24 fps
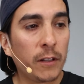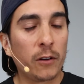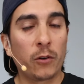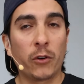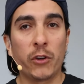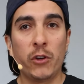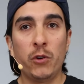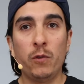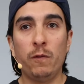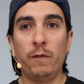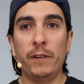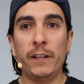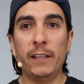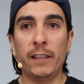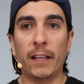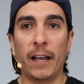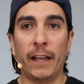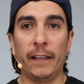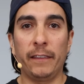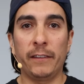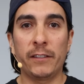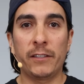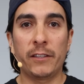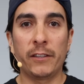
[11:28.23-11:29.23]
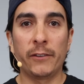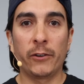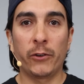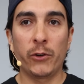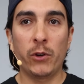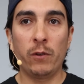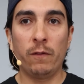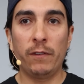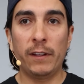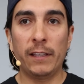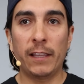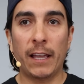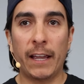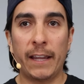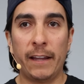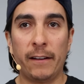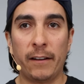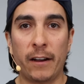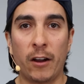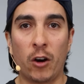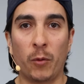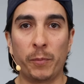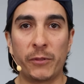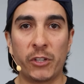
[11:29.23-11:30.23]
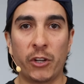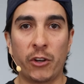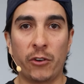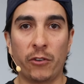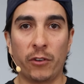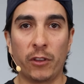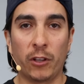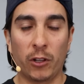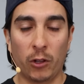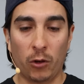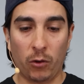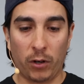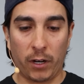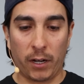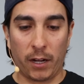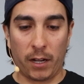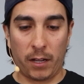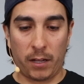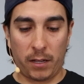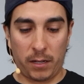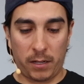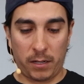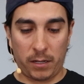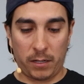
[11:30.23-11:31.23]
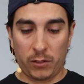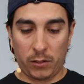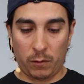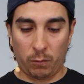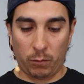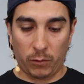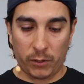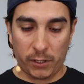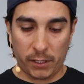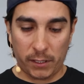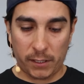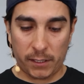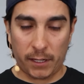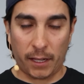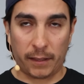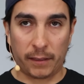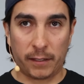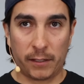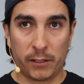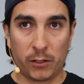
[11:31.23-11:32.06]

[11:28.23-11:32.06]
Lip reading: a little UV light. This little UV light here helps cure the Loca. So we'll just set